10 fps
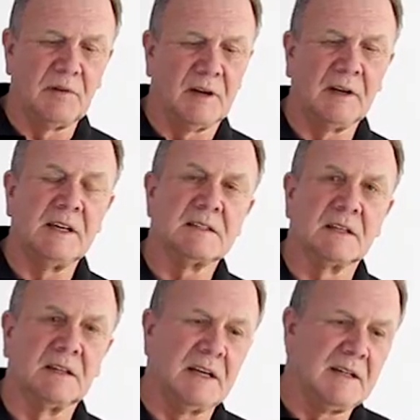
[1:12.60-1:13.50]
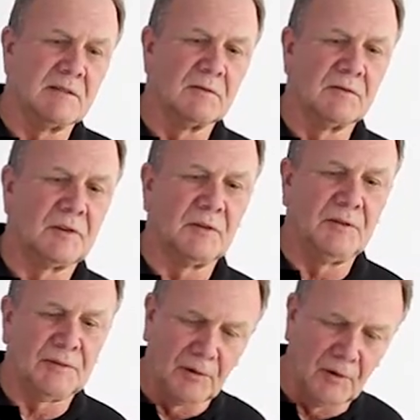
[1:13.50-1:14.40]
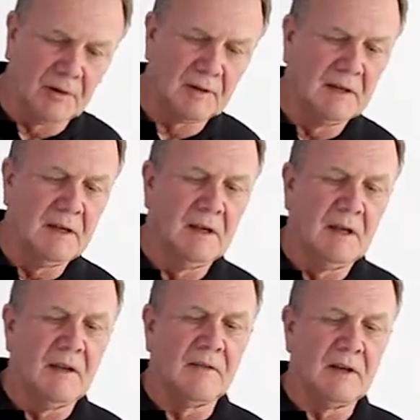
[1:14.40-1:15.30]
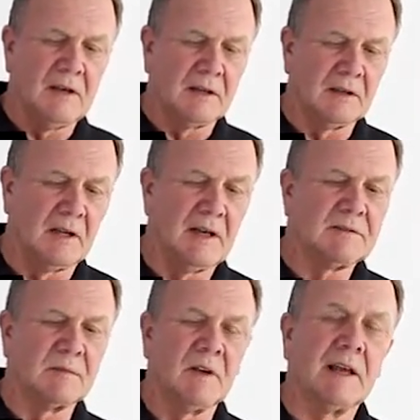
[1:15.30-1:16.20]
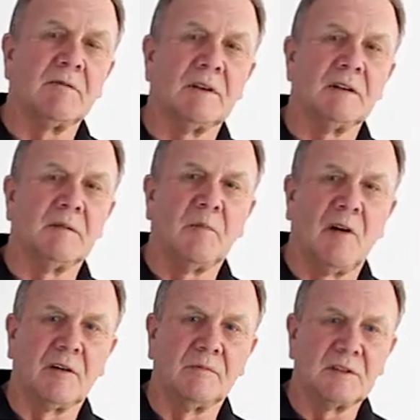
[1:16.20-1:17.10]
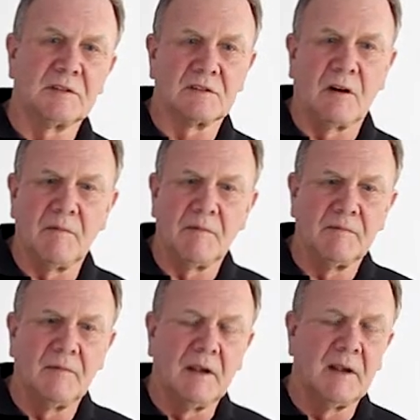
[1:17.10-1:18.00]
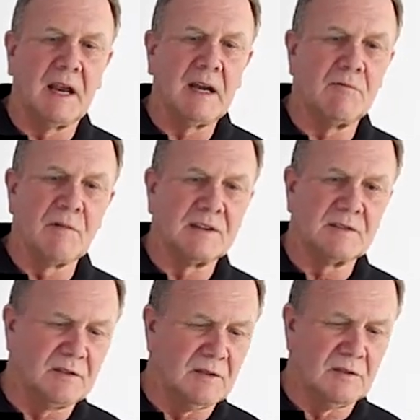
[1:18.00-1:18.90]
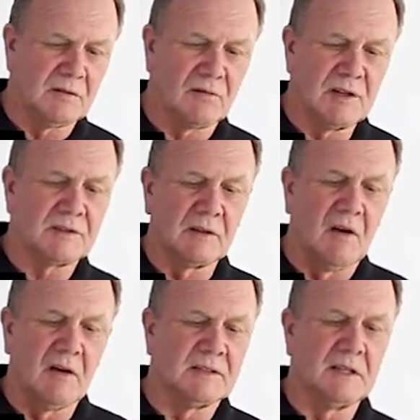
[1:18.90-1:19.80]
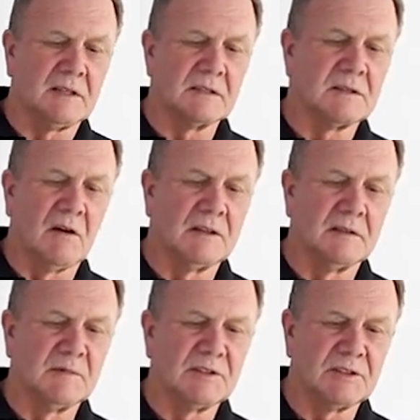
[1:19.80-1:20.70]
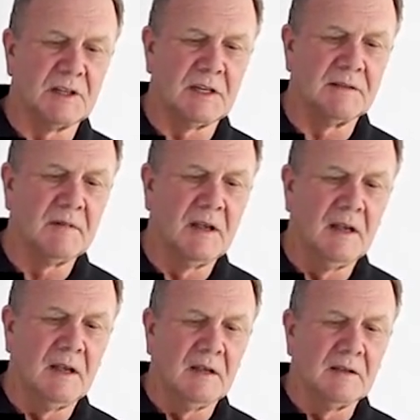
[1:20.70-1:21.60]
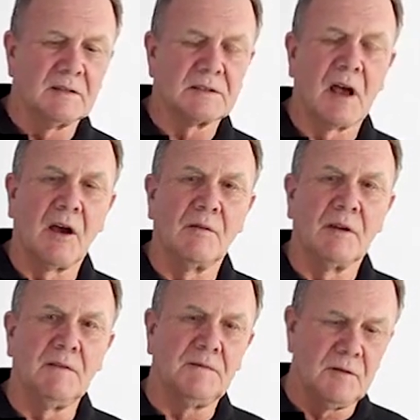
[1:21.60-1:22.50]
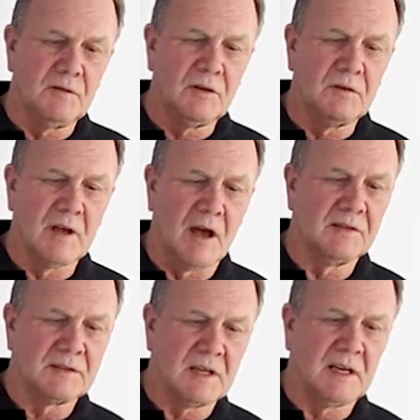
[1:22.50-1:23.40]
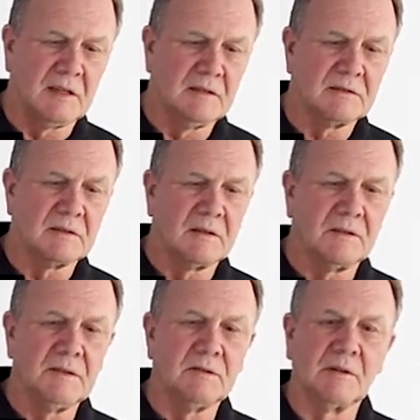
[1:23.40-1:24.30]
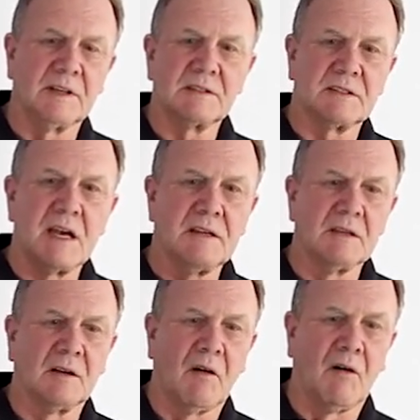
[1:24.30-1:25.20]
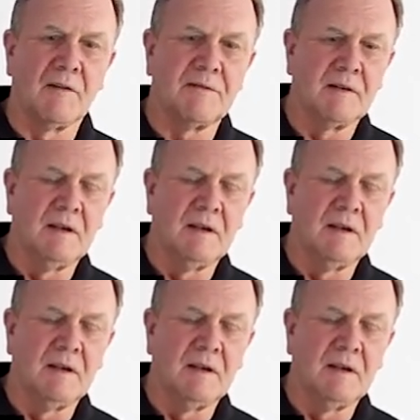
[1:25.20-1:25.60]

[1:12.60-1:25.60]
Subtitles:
put at least a litre or two through it. Then you can leave some liquid in the bottom to stop any residue crystallising inside the machine. So if you do those things, you'll extend your life